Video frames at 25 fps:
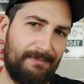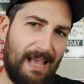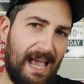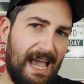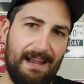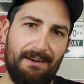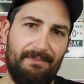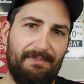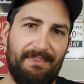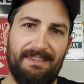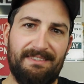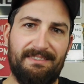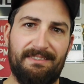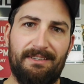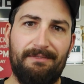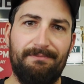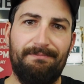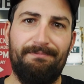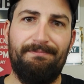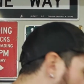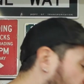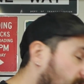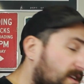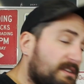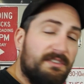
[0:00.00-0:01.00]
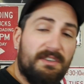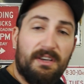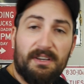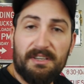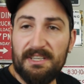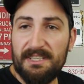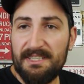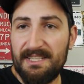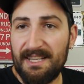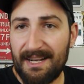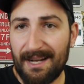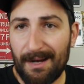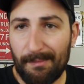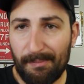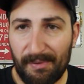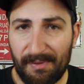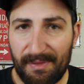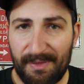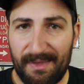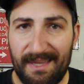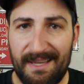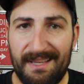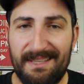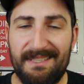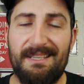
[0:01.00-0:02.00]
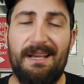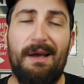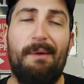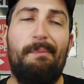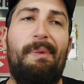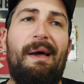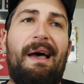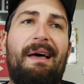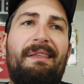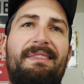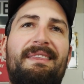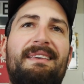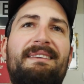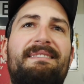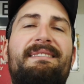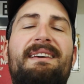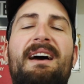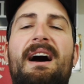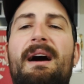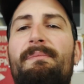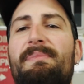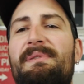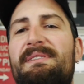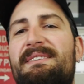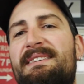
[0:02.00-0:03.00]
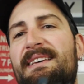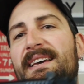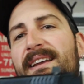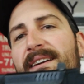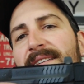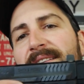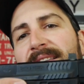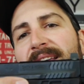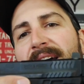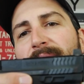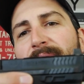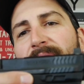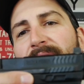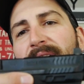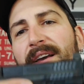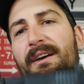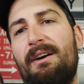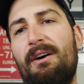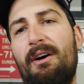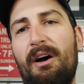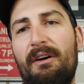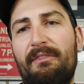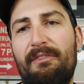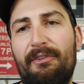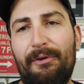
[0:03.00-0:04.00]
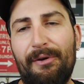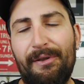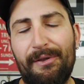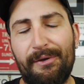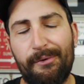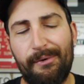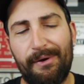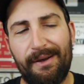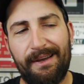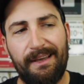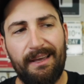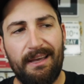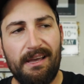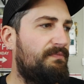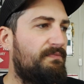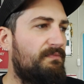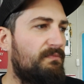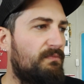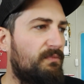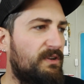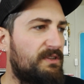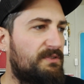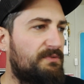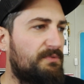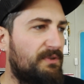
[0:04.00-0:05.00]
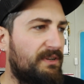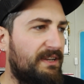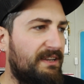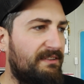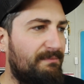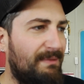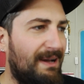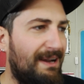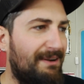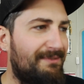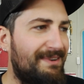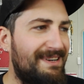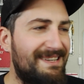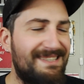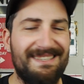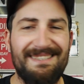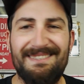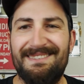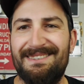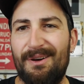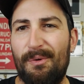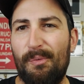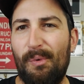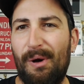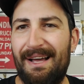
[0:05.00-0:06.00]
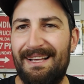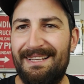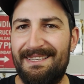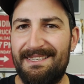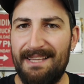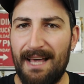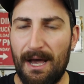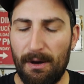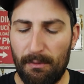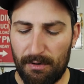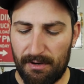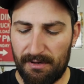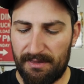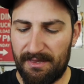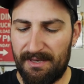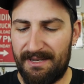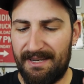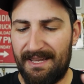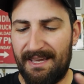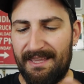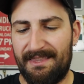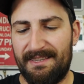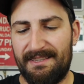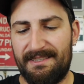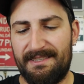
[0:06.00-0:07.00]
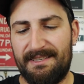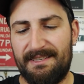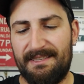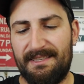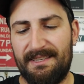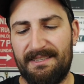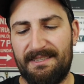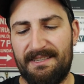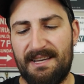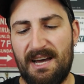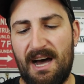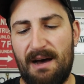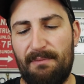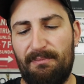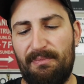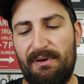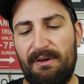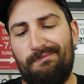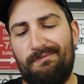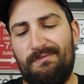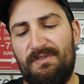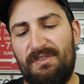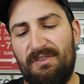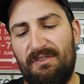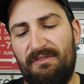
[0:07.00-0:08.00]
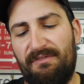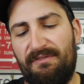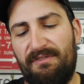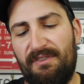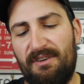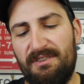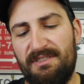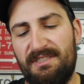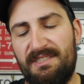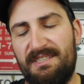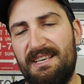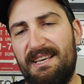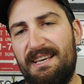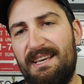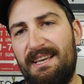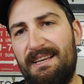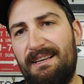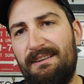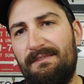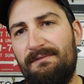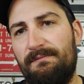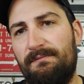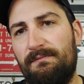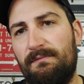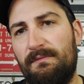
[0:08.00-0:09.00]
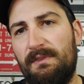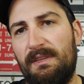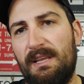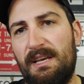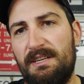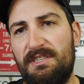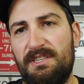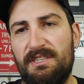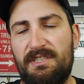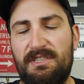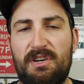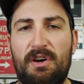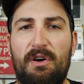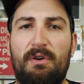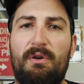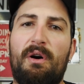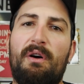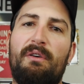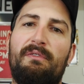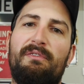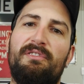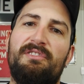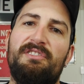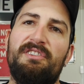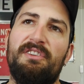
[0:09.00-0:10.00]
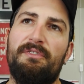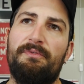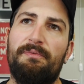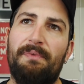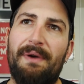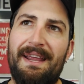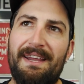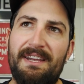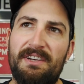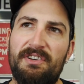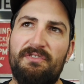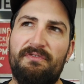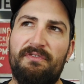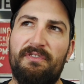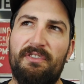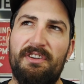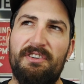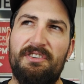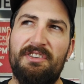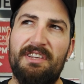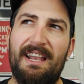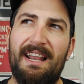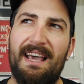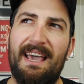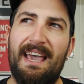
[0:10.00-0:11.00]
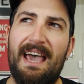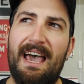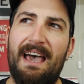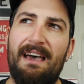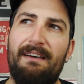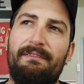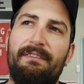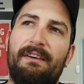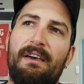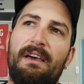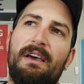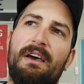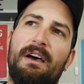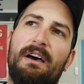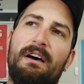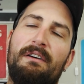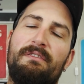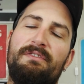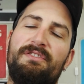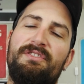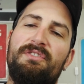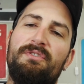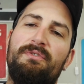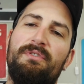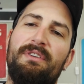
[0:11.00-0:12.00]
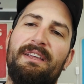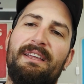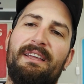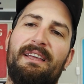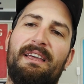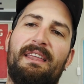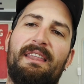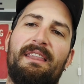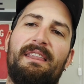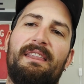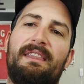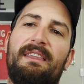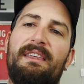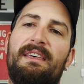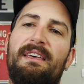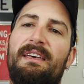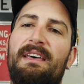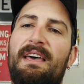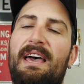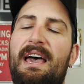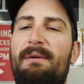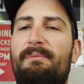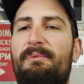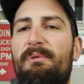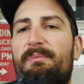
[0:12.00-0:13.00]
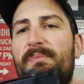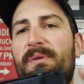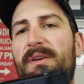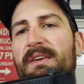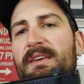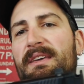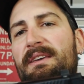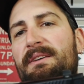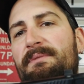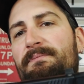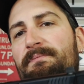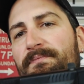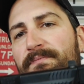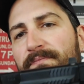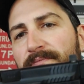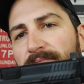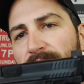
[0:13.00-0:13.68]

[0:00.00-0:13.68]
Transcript: I don't think so. So just a couple things about this compensator that we're gonna go over real quick, which will give my reasons on why it's not worth it to get this comp. So first thing, let's just go over to the range footage that I have of shooting the M&P